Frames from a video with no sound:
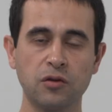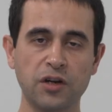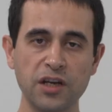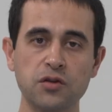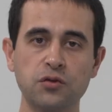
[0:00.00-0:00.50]

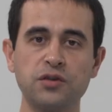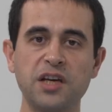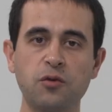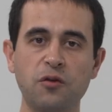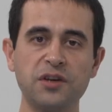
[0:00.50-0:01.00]
Okay, so
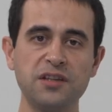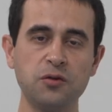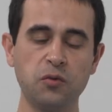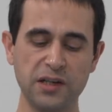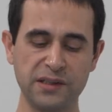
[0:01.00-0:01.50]
today what we
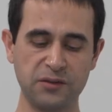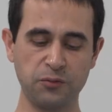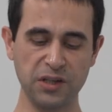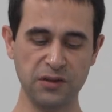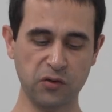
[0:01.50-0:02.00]
did was
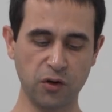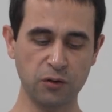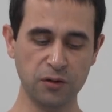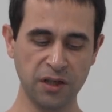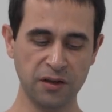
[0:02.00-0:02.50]
we
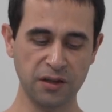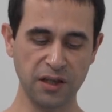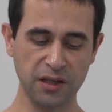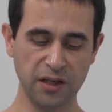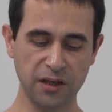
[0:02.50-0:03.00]
solved
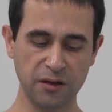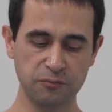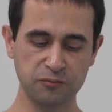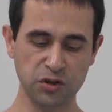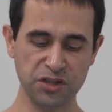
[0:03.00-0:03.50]

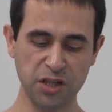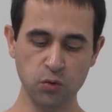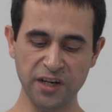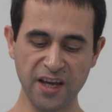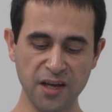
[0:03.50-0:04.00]
the
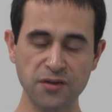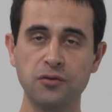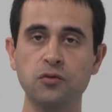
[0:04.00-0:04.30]
January 8,